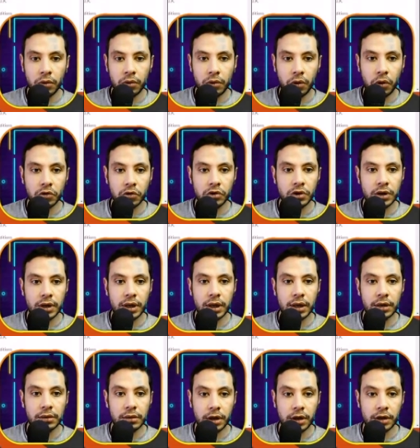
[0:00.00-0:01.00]
cost,
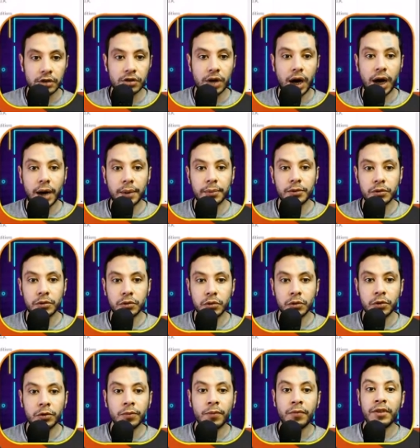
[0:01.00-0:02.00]
it is up
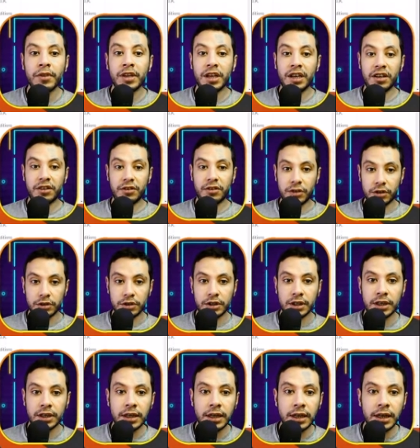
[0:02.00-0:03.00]
to
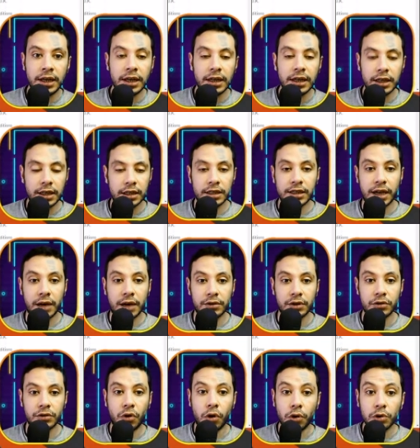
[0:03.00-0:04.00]

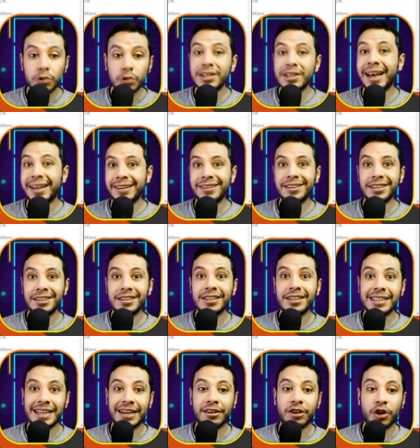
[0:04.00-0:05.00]
30,000 euros, and this
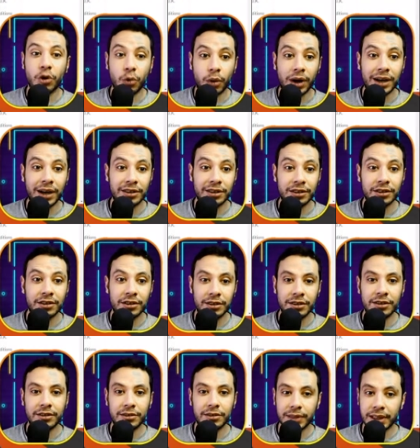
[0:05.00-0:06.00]
is the required
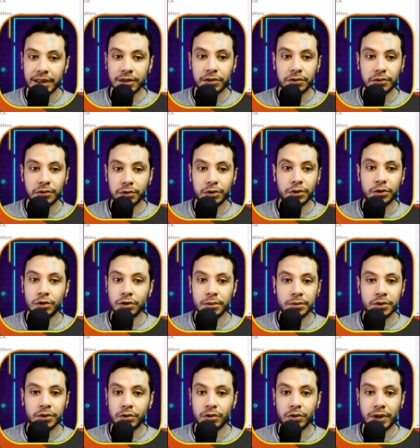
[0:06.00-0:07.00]
rate for Europe,
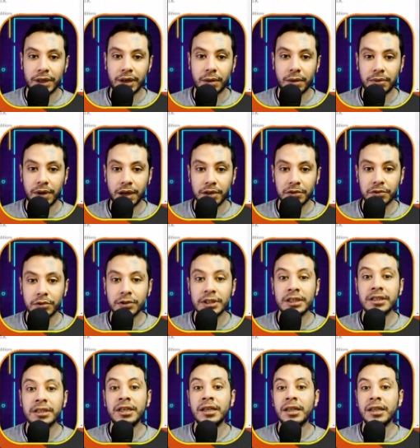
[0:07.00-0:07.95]
so you can apply for it.